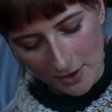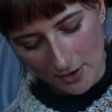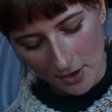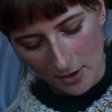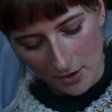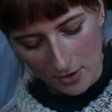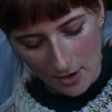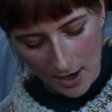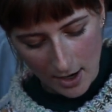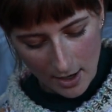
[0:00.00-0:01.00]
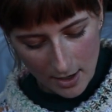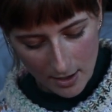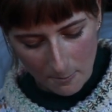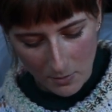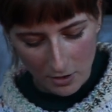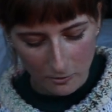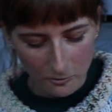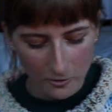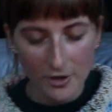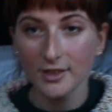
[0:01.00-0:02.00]
So
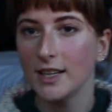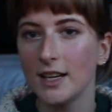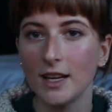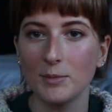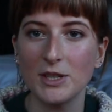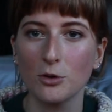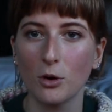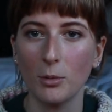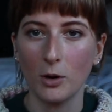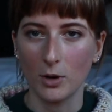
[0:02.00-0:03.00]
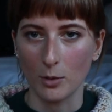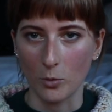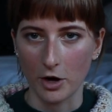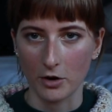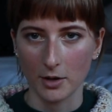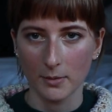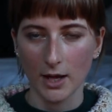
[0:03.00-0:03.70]
firstly, let me talk about what I'm wearing.